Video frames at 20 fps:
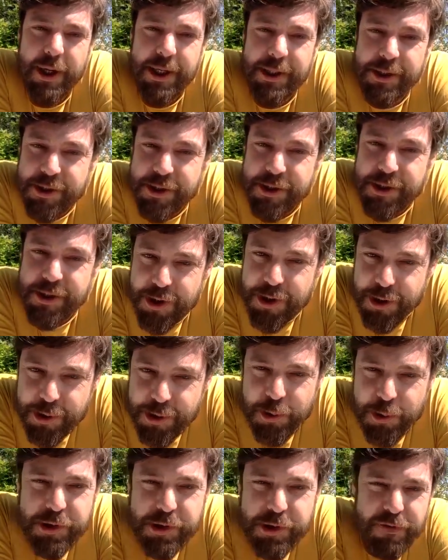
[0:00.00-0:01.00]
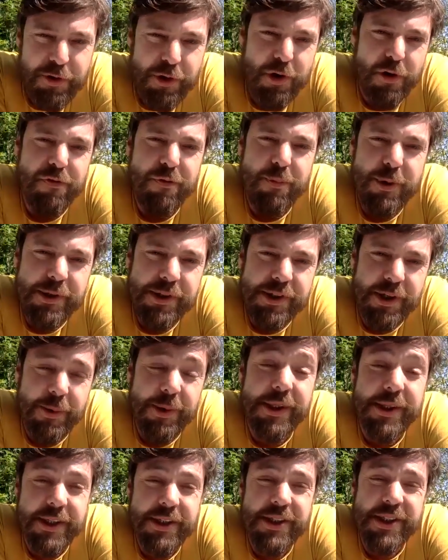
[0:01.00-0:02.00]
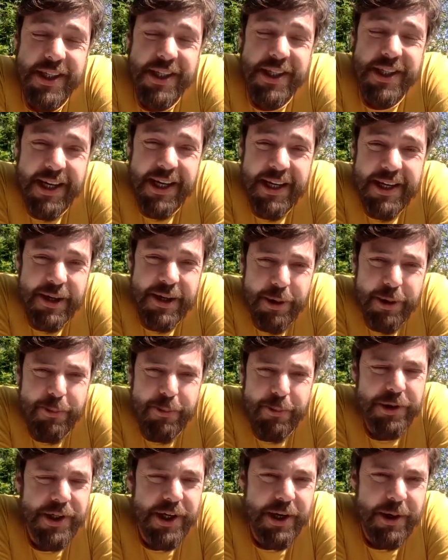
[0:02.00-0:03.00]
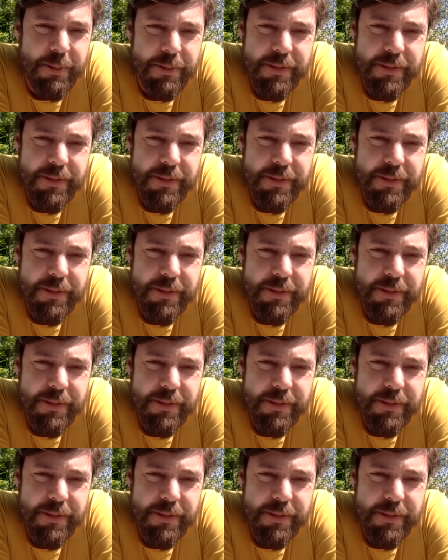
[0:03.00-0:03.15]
institutes of the government. So it does take a bit more time.